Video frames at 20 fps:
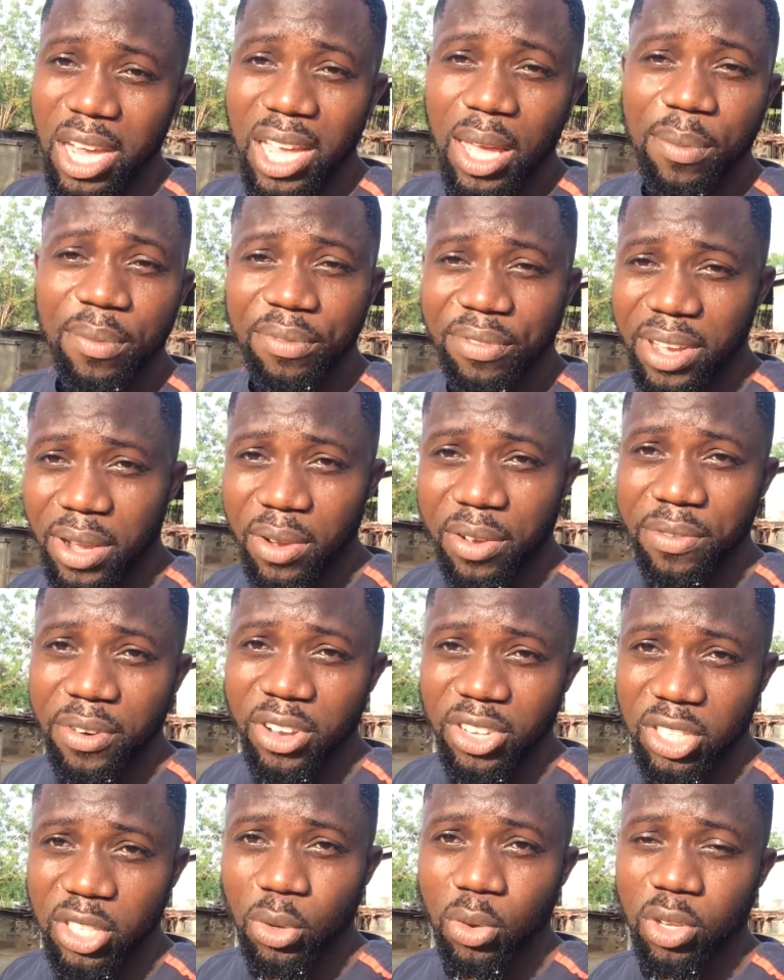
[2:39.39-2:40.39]
I am very
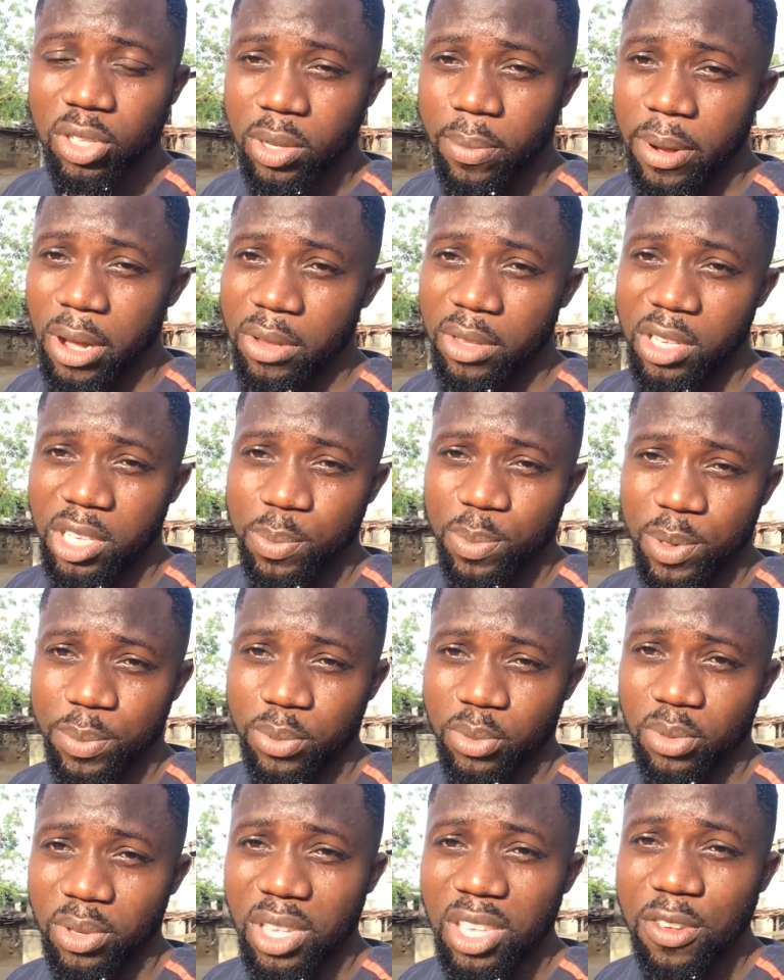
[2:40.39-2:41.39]
very serious about these
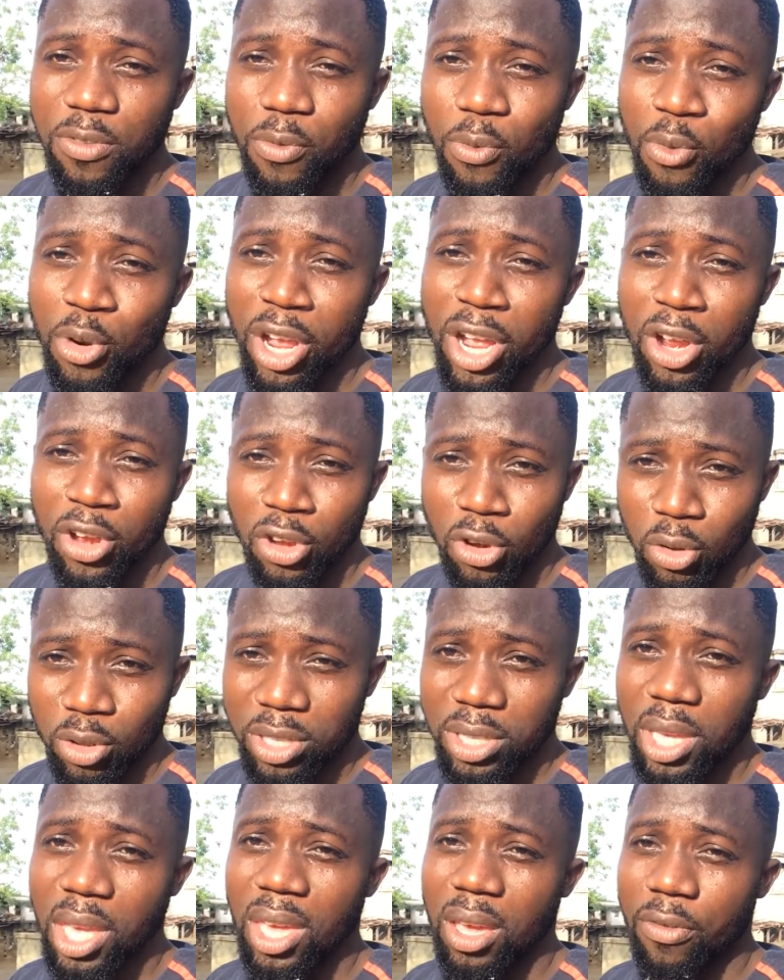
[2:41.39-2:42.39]
people. If we are
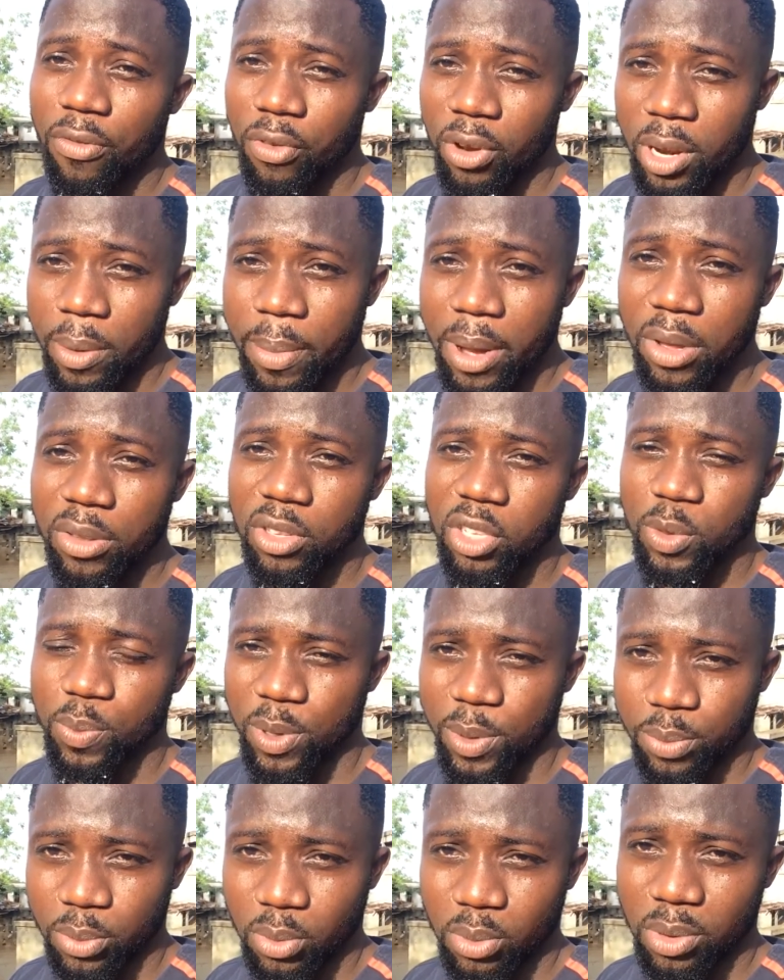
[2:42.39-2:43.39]
not careful about these
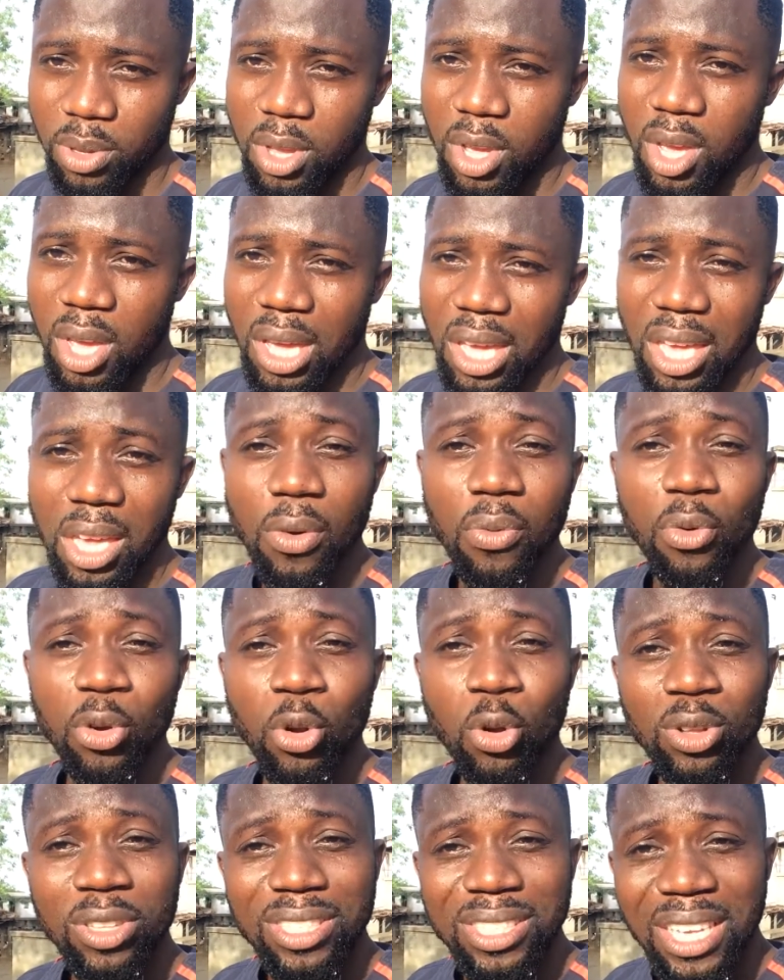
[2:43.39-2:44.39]
people, if we
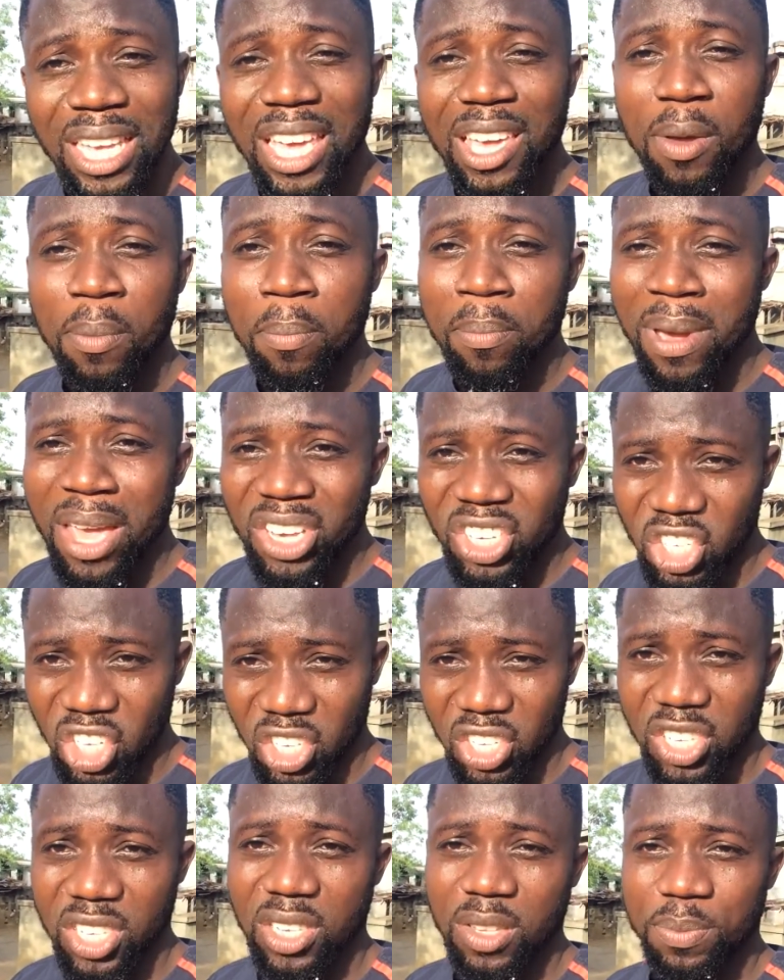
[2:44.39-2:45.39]
don't take
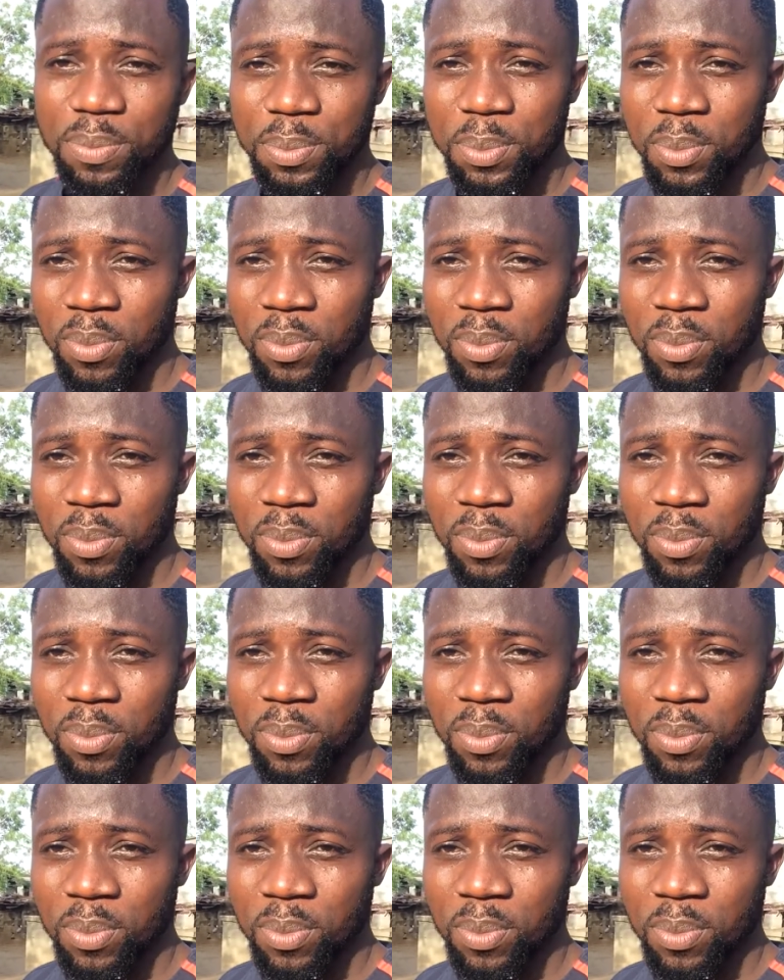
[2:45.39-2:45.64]
measures,